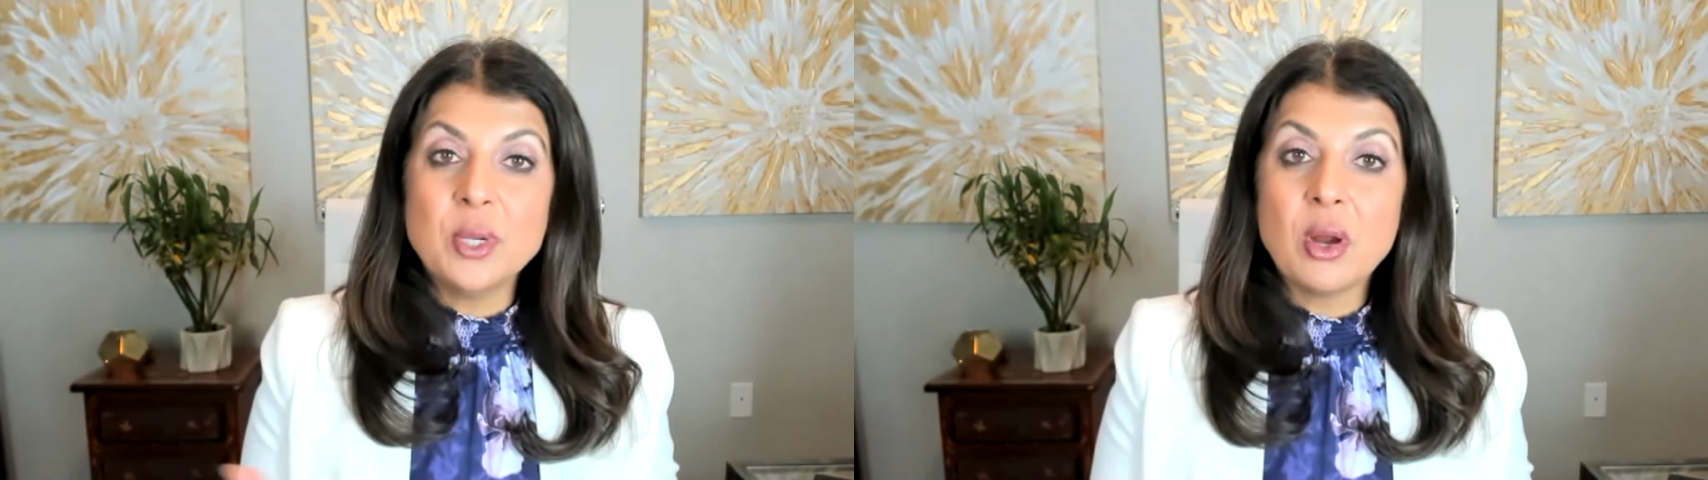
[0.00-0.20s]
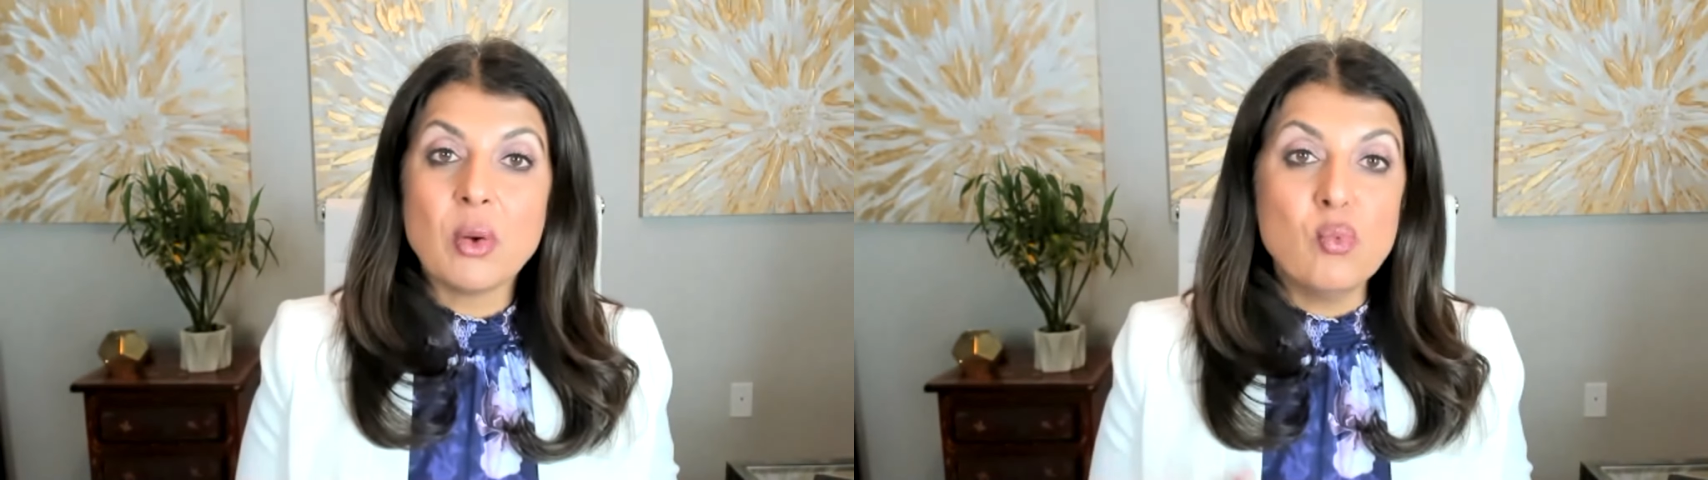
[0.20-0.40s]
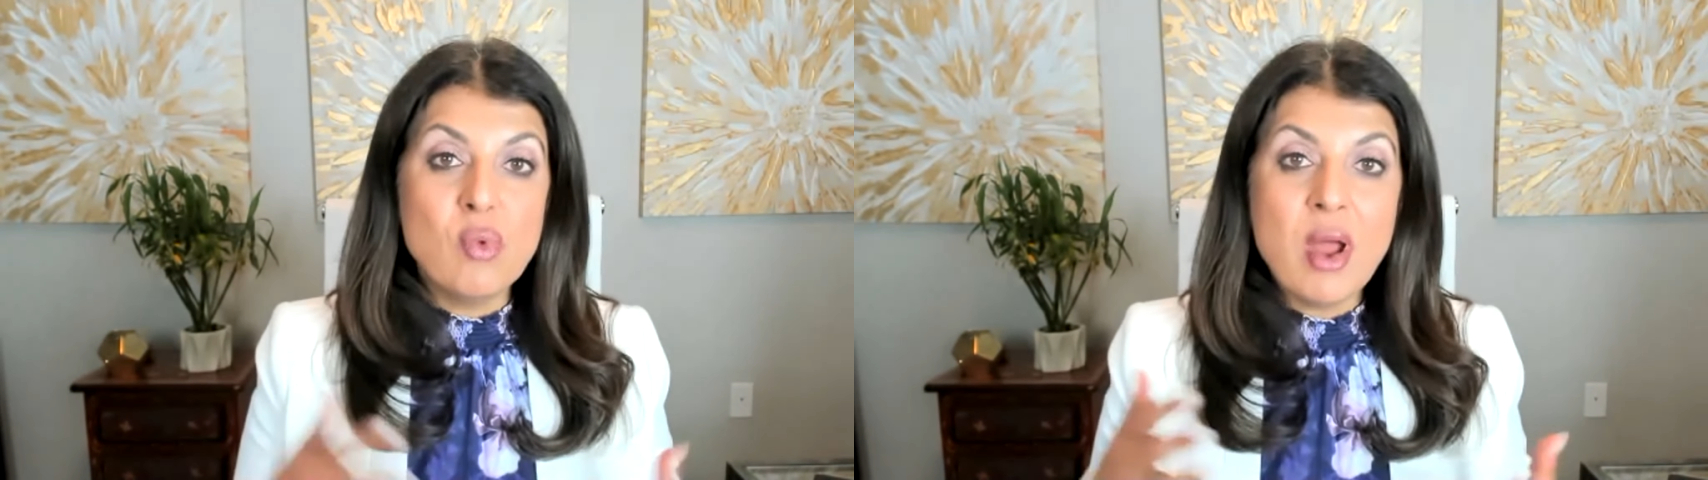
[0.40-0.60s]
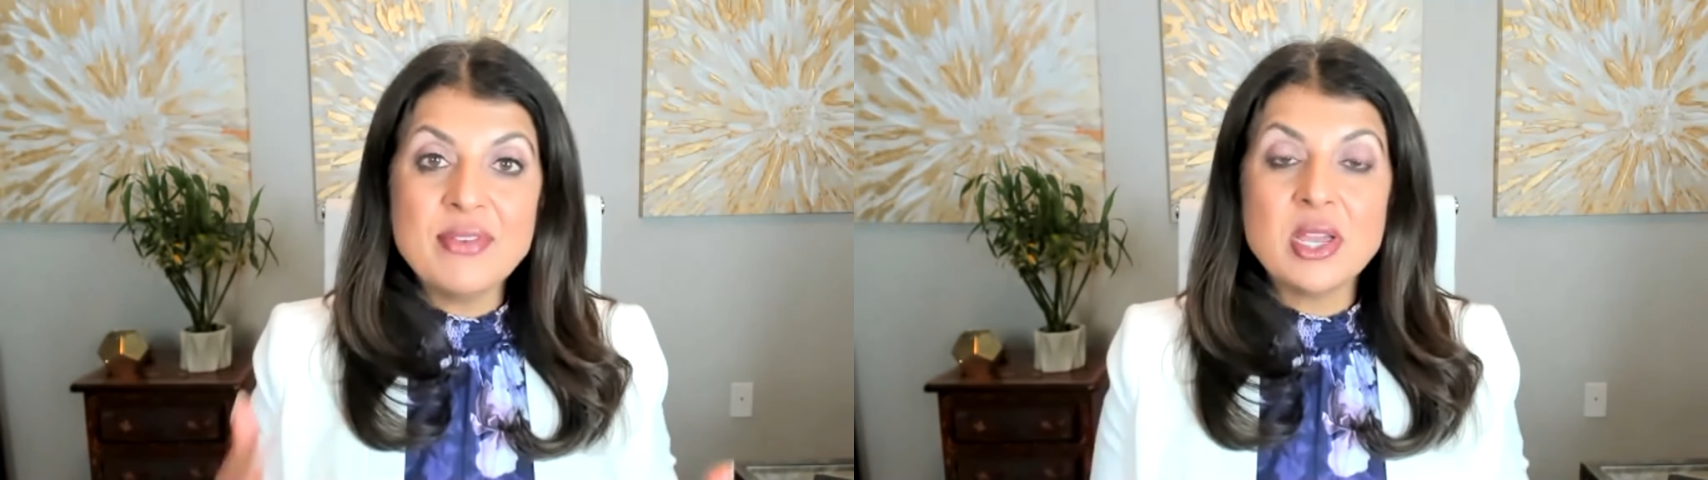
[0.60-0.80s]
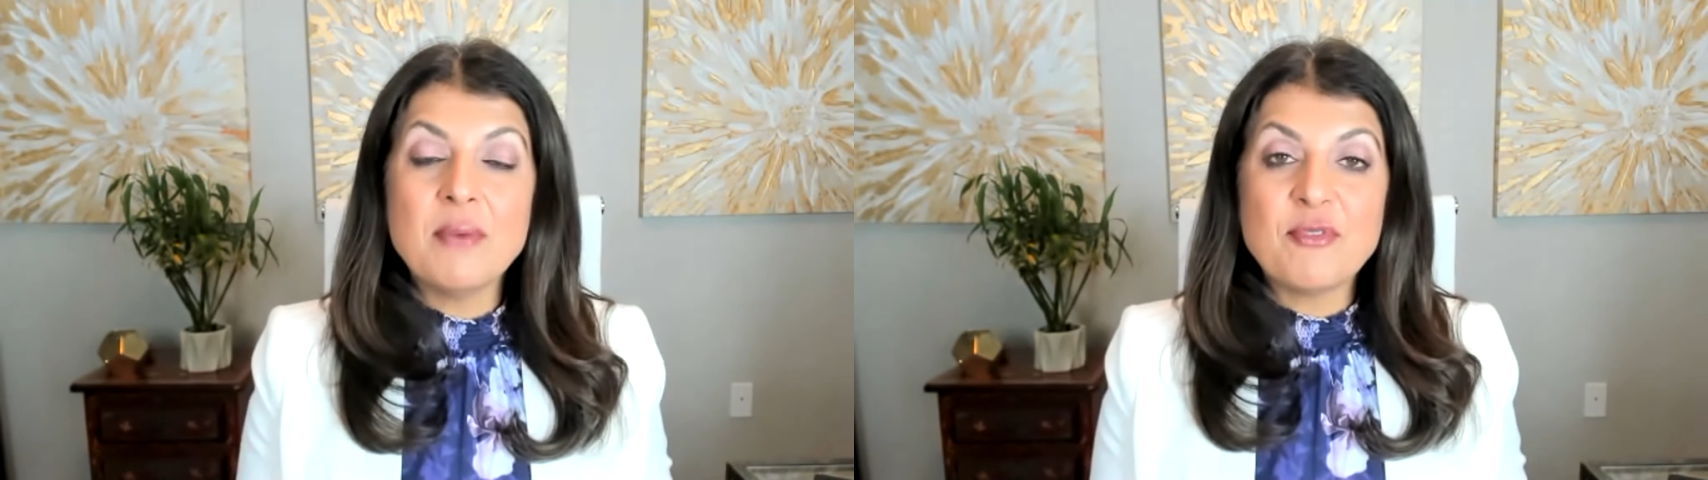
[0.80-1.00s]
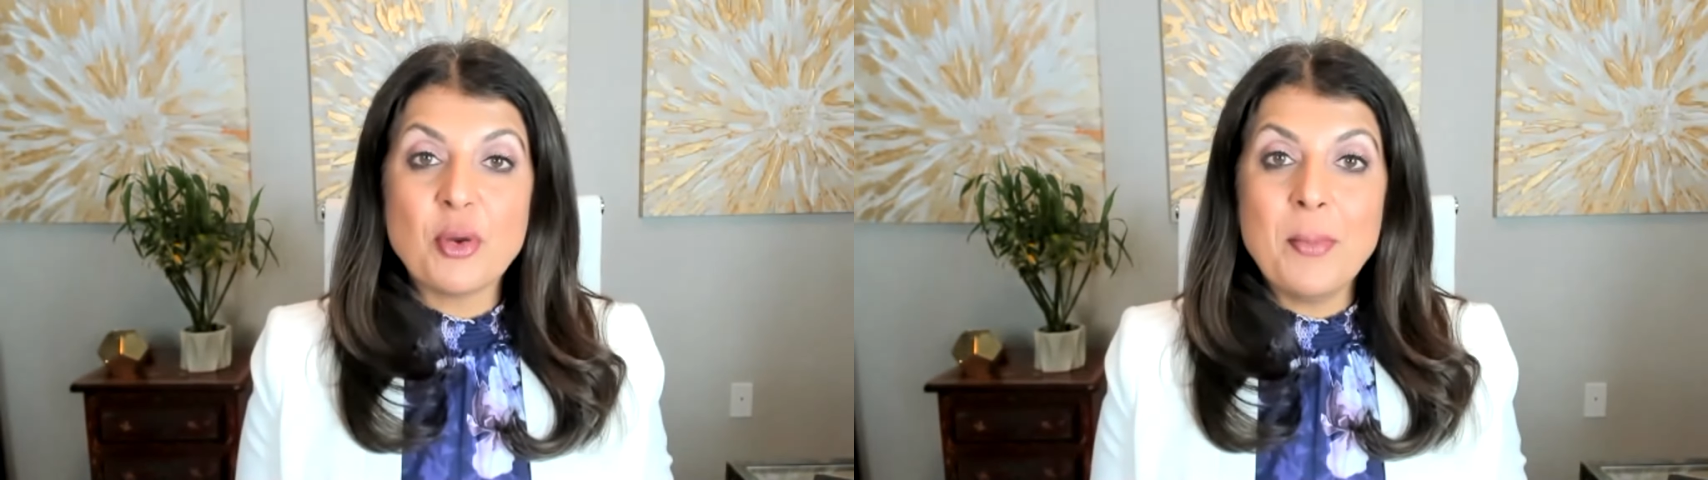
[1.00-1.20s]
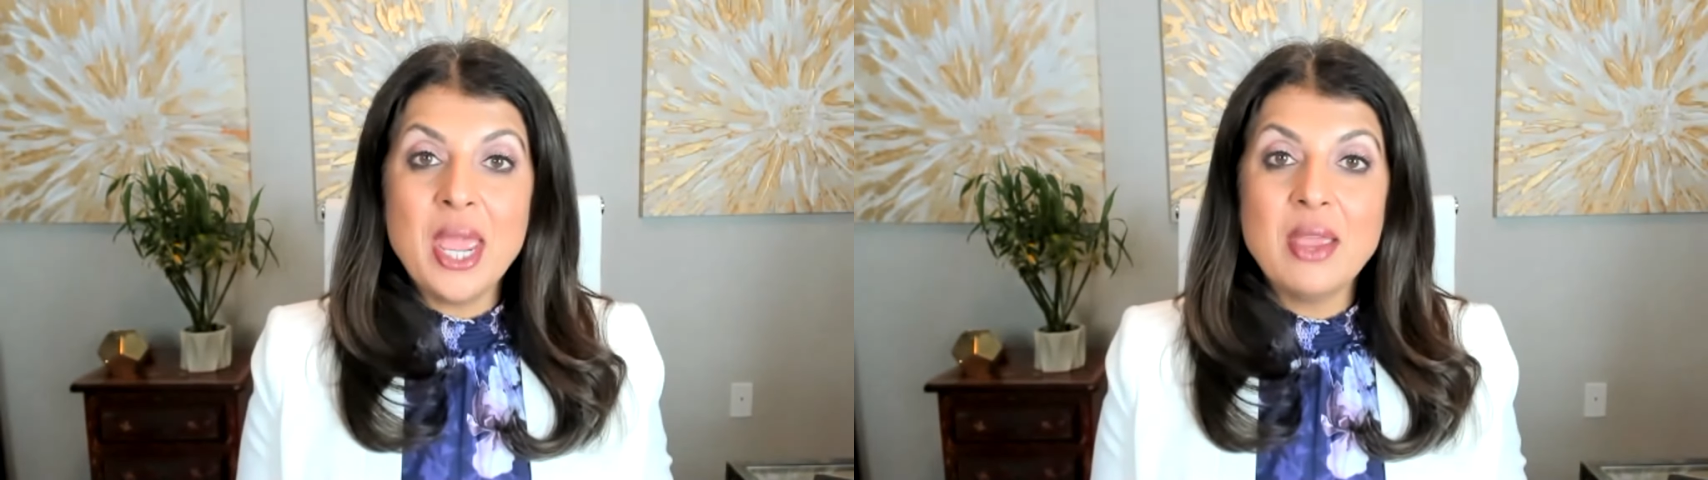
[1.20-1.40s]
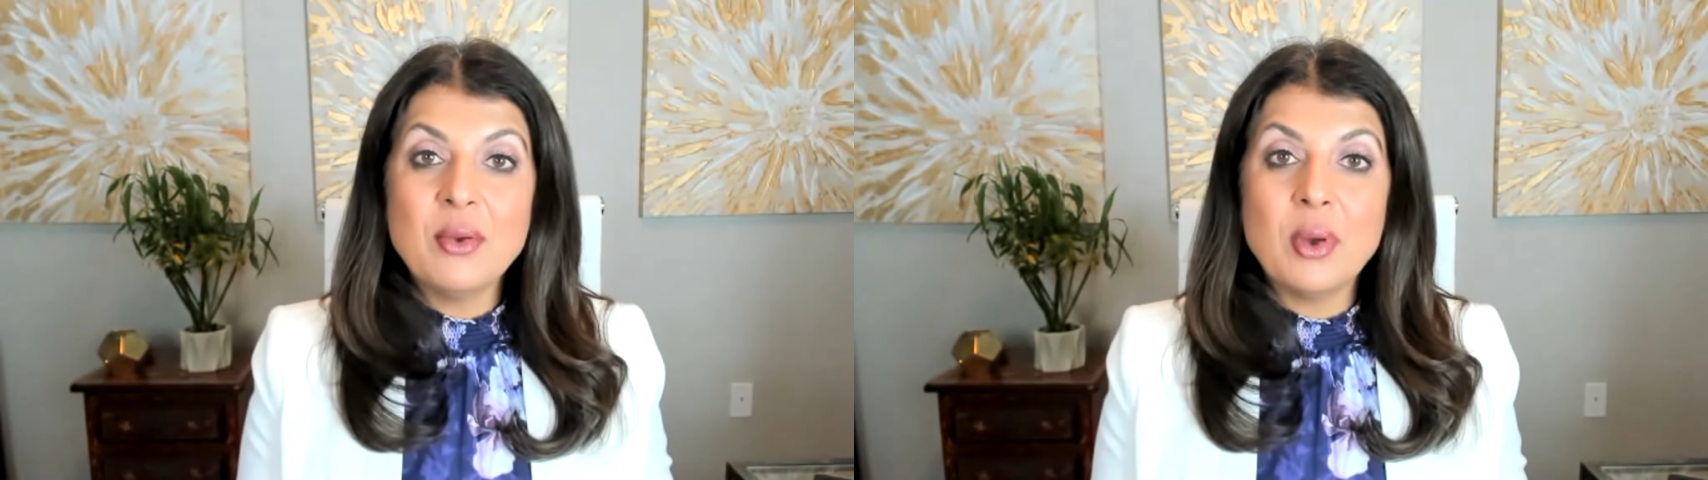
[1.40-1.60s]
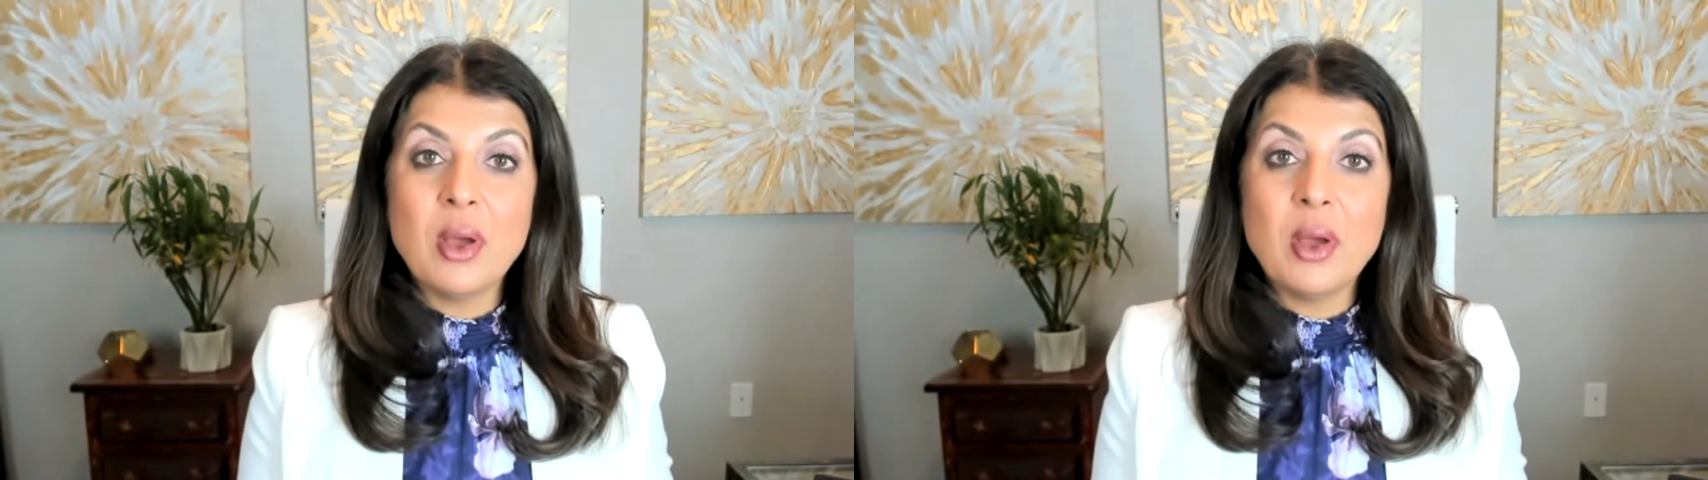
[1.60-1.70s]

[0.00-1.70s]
We are revving up for May,